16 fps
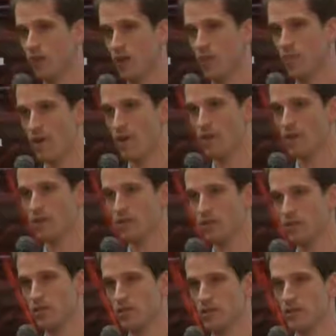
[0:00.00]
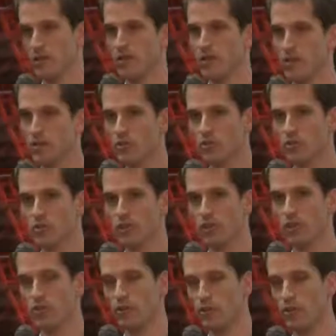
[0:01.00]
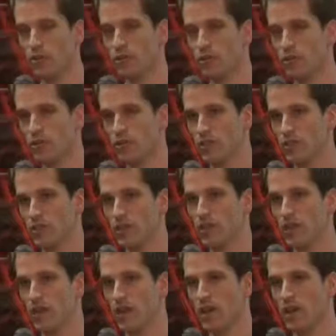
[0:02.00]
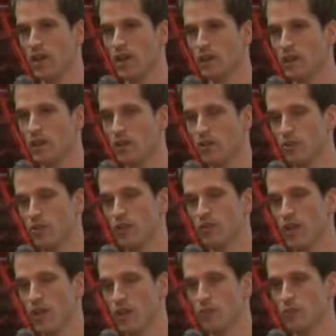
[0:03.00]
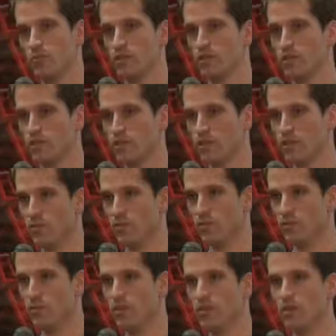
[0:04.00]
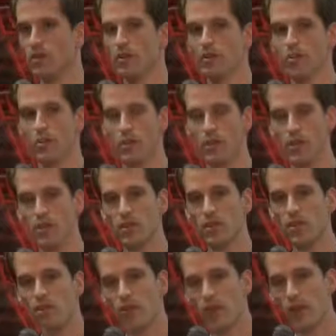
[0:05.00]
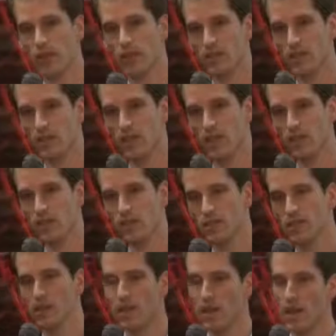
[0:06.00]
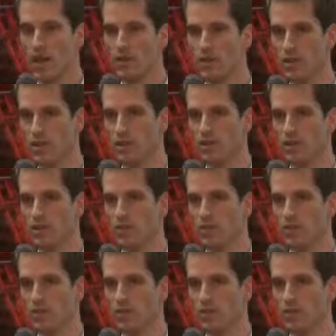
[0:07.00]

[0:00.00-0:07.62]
about industrial energy efficiency and energy management systems within the United States, and then